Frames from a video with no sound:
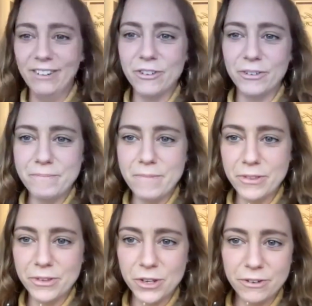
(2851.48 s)
for
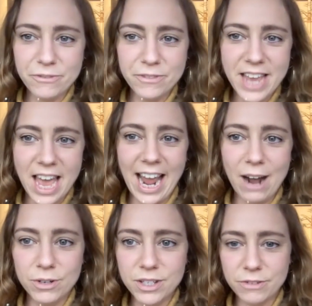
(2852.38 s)
the sort of 10
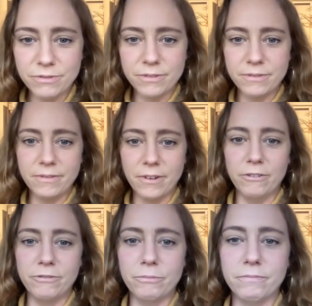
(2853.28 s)
hours of
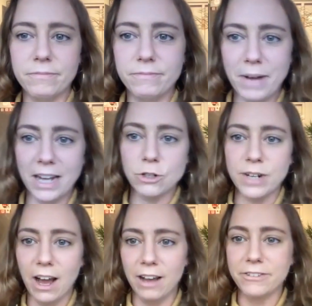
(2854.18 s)
battery
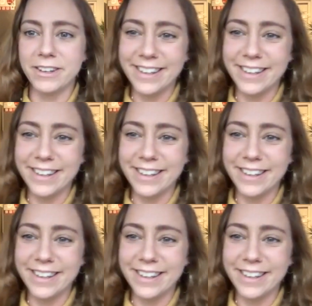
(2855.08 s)
life.